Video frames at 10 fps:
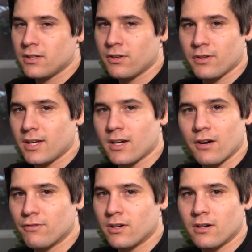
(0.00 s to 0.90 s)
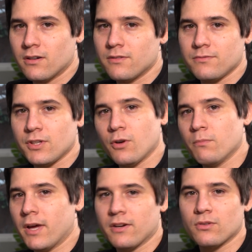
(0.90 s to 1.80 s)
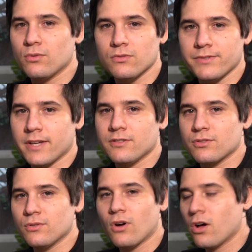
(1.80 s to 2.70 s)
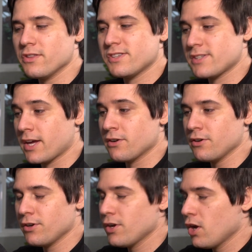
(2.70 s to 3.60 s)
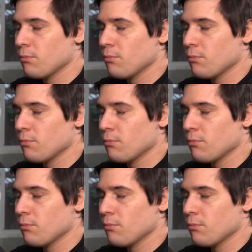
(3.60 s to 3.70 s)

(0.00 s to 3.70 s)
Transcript: You know, they cover, you know, medical, dental, all the standard.